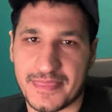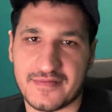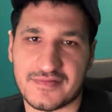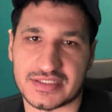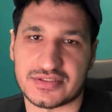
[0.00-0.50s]

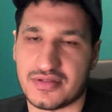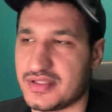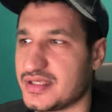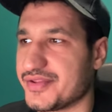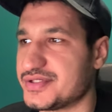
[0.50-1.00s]
faster
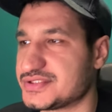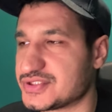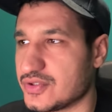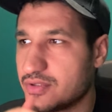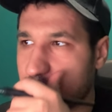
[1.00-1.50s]
than the others.
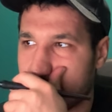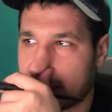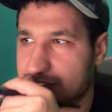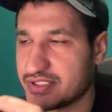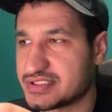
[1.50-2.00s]
So
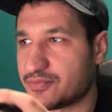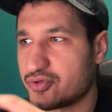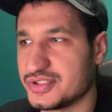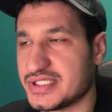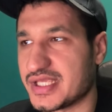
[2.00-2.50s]
that's why it's
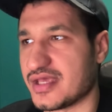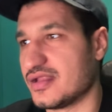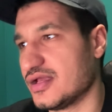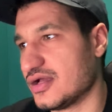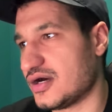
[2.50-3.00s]
important to get